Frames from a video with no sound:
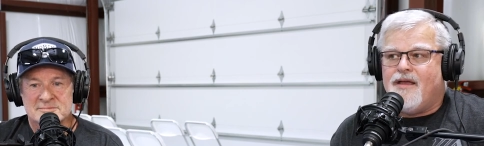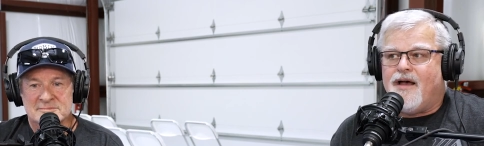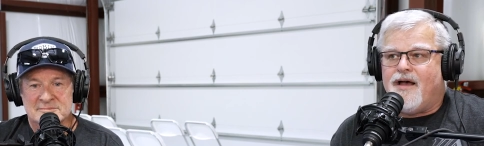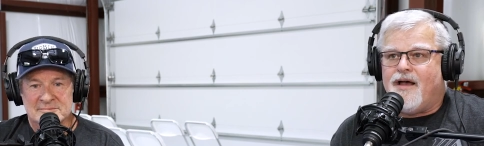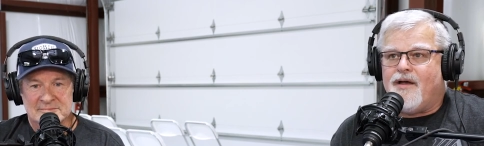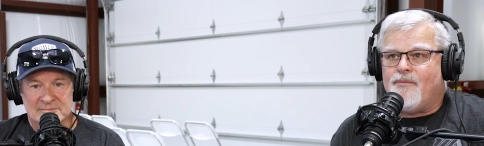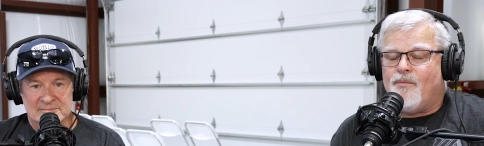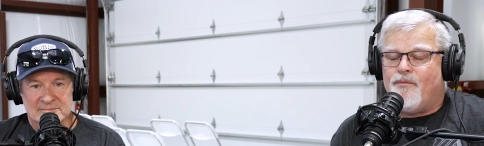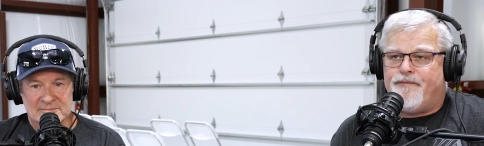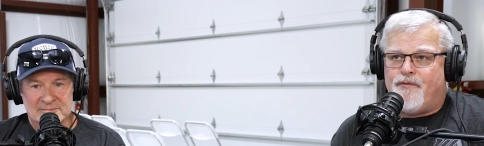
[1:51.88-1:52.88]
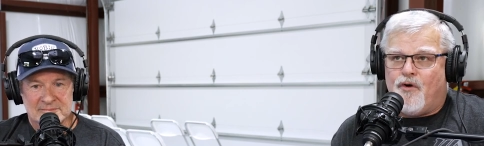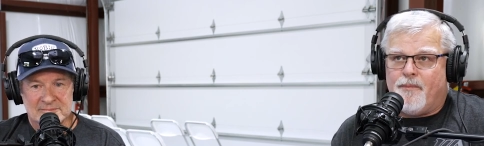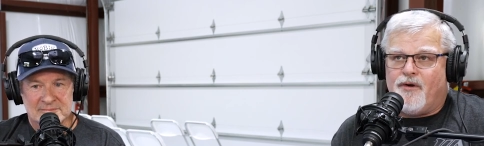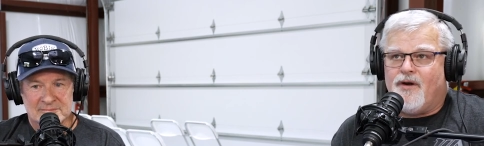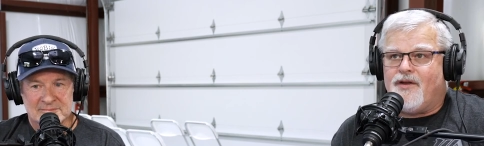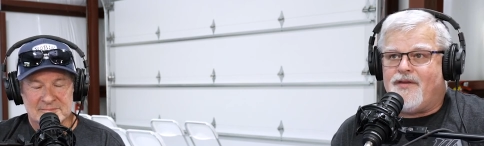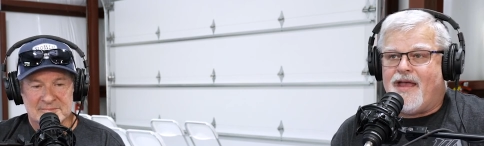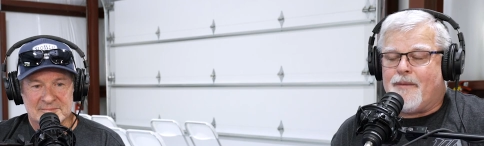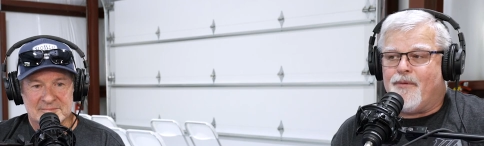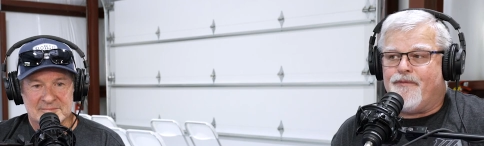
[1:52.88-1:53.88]
Speaker 1: former
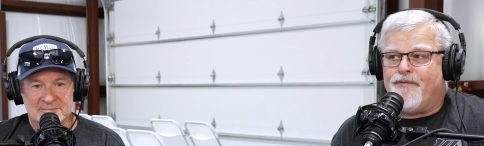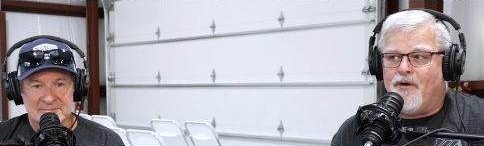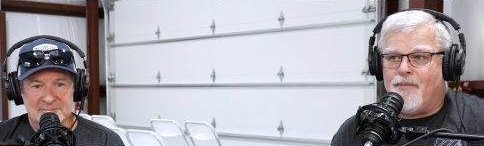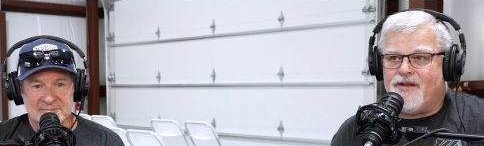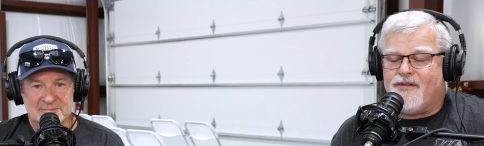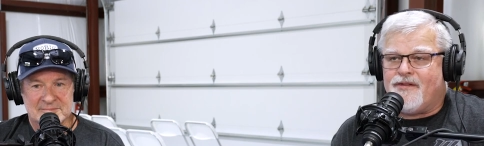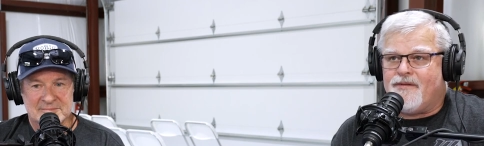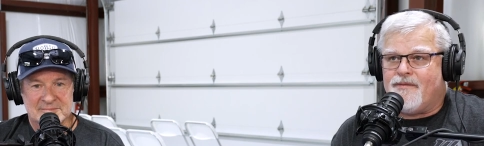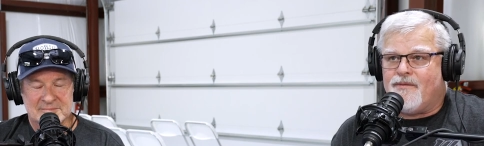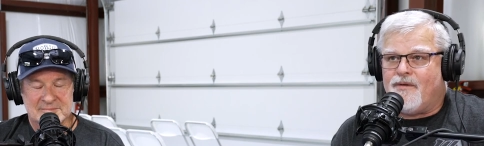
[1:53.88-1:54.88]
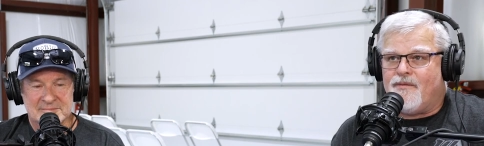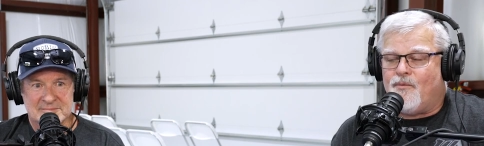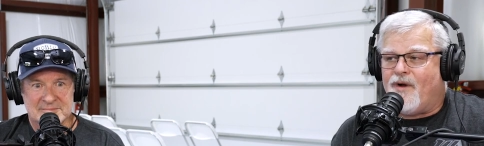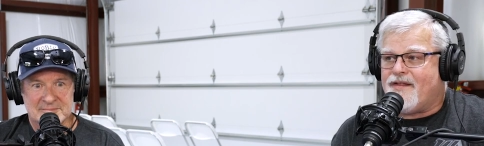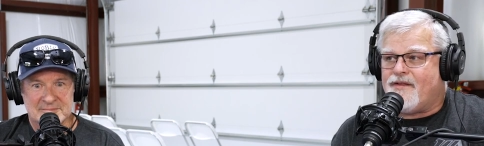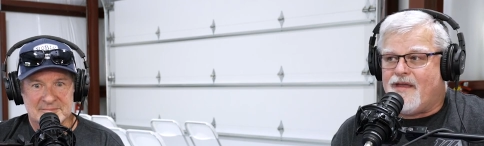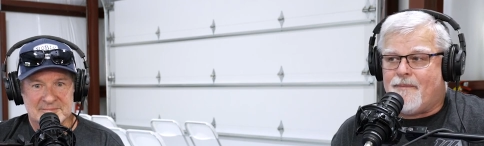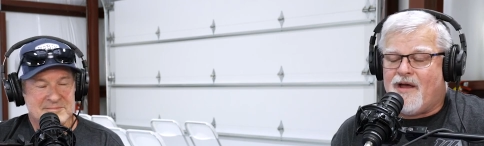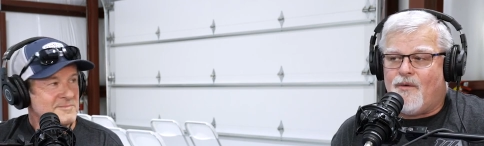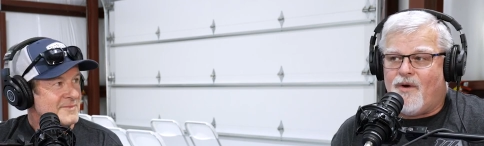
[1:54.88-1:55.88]
attack performance
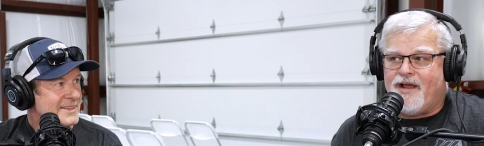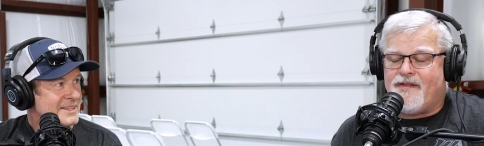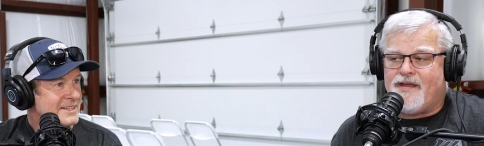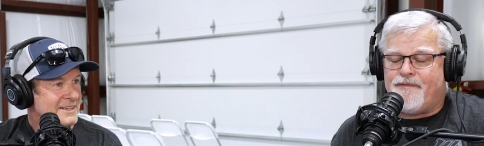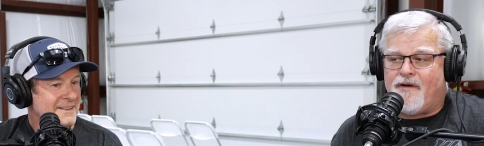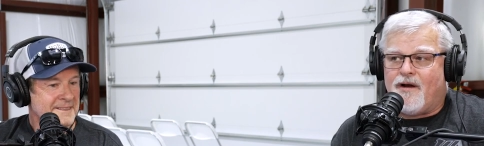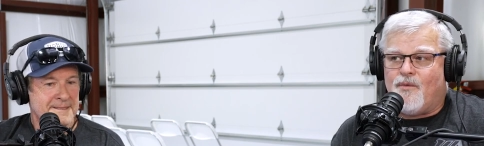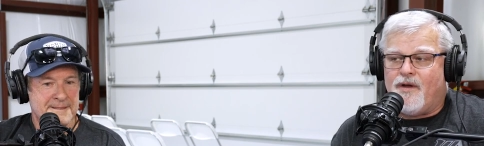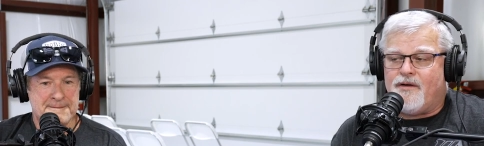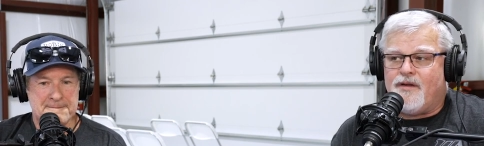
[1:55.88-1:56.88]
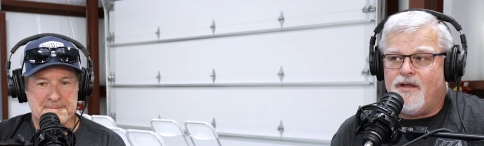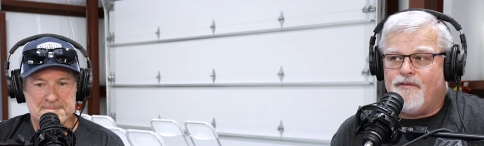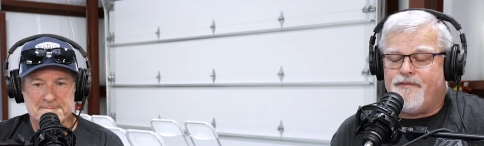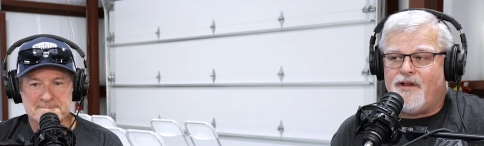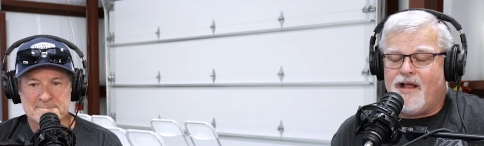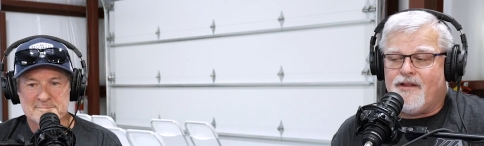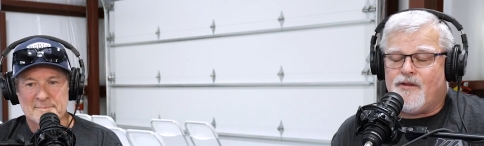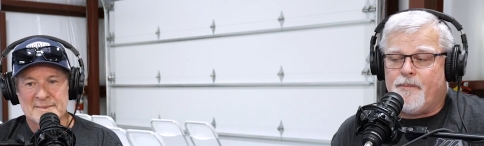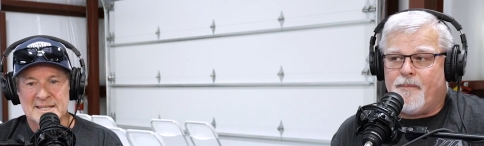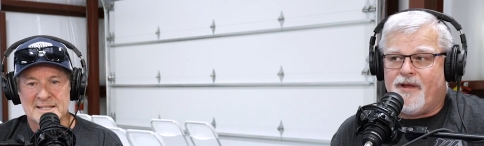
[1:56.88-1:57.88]
Yamaha YZF R1 full-on
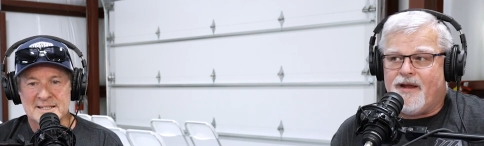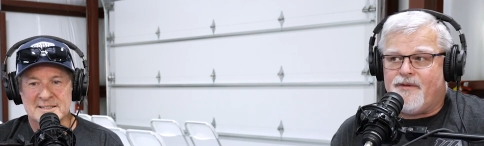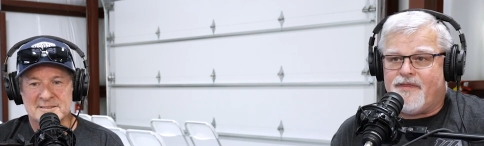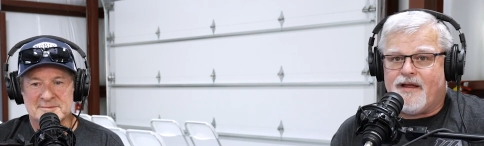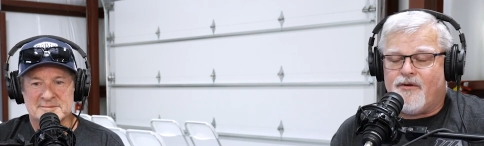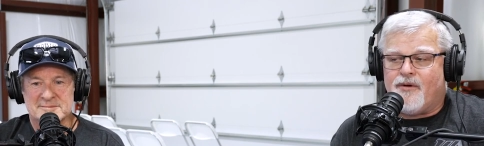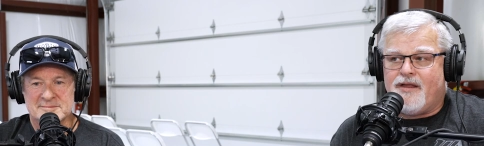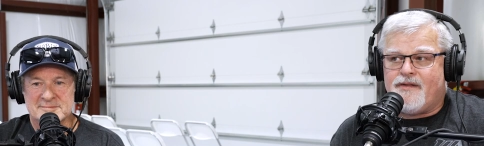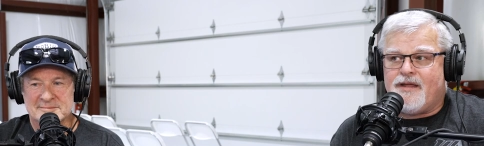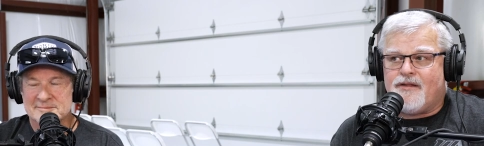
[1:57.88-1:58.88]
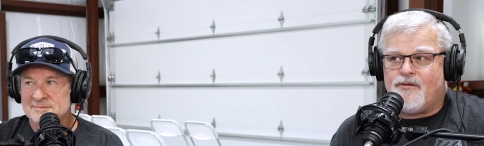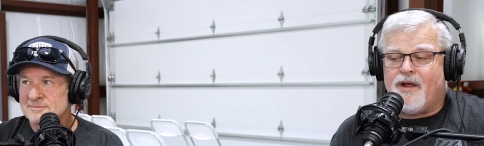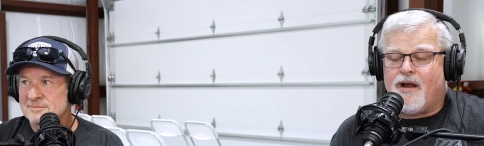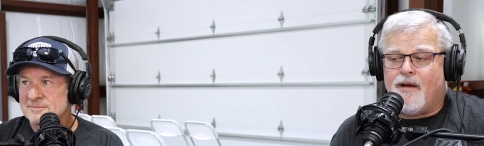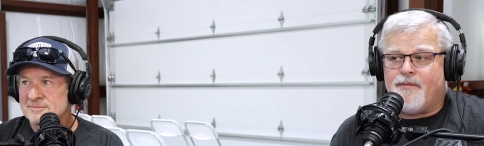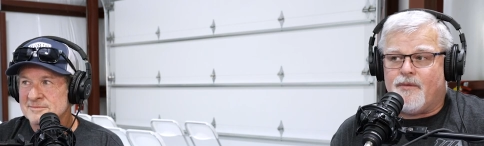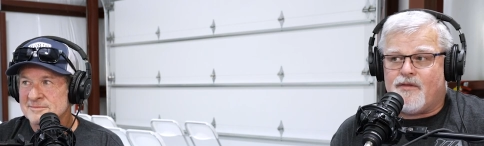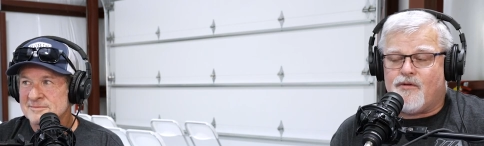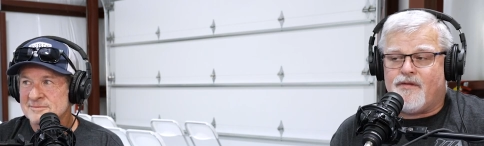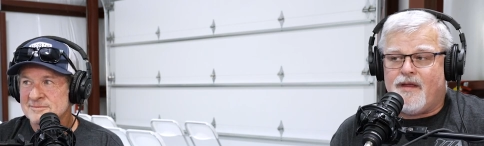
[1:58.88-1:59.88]
superbike with that crazy swing arm that
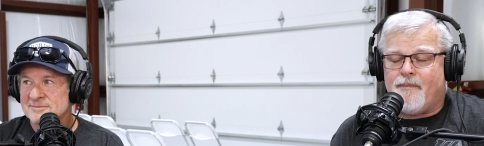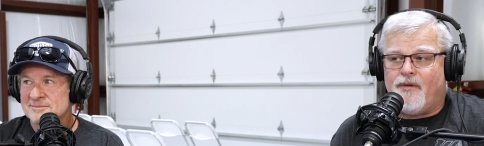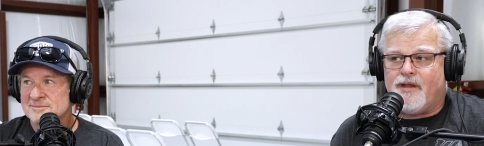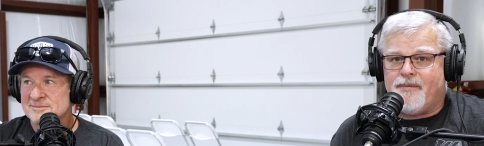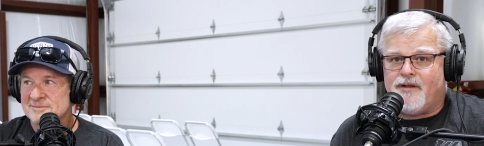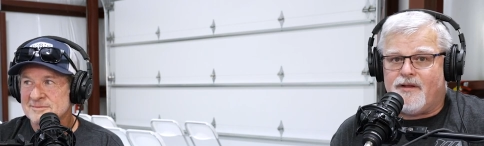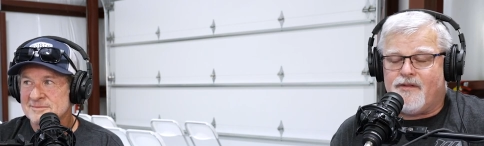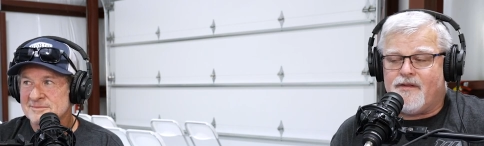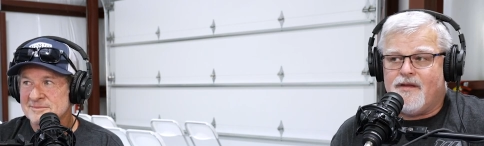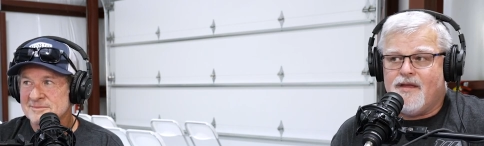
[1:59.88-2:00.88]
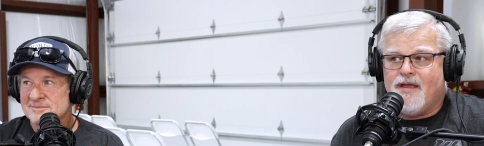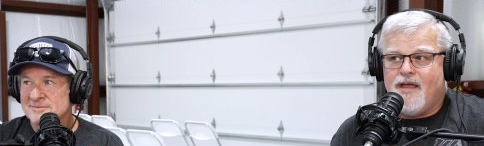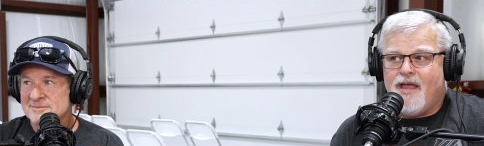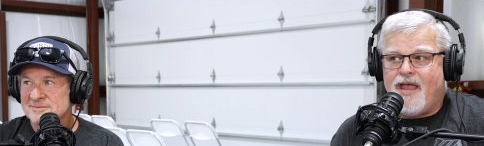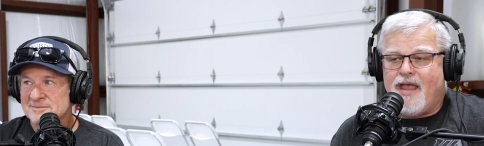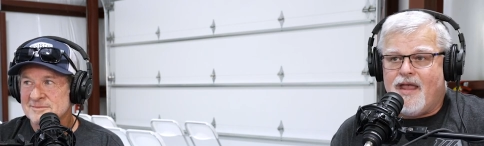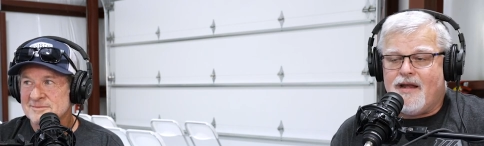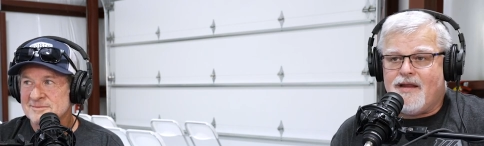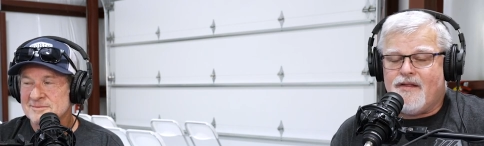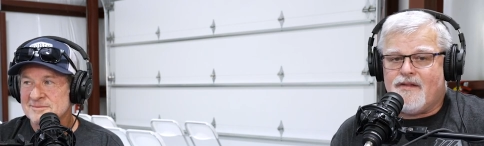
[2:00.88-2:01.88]
Richard Stanboli builds.
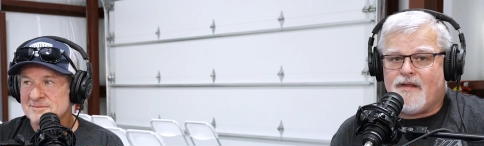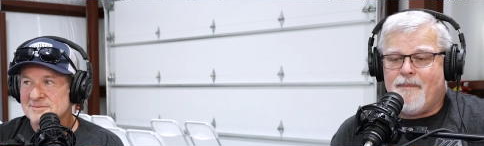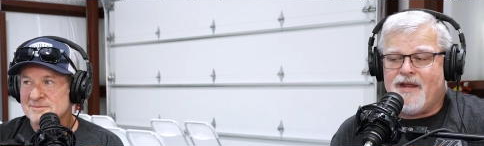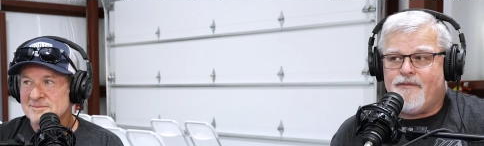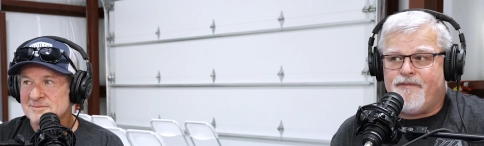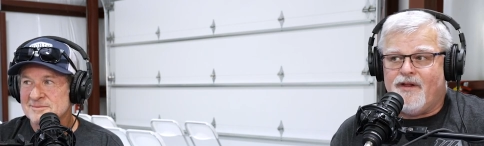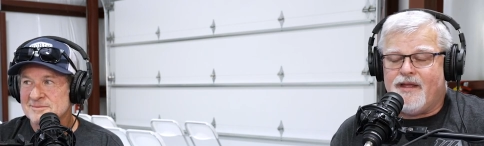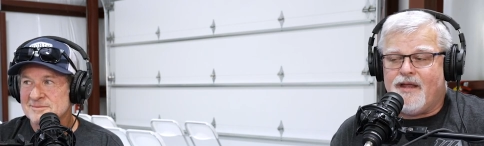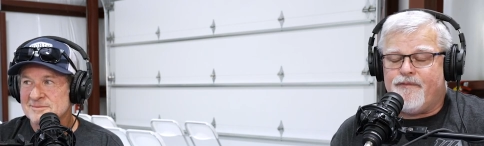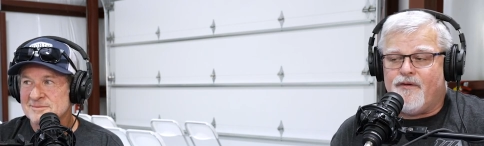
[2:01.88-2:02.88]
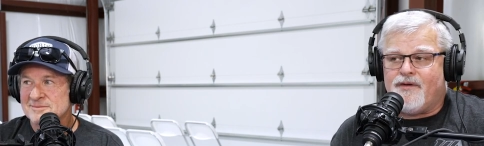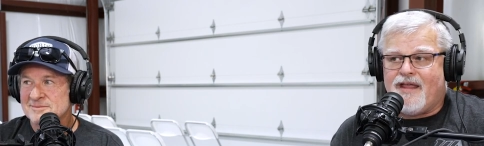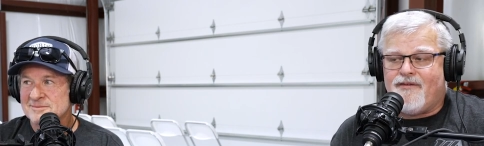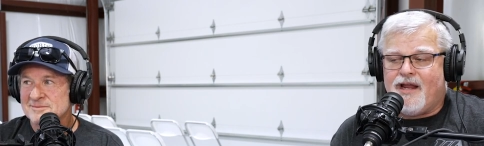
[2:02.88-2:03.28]
And he's subbing, filling in for David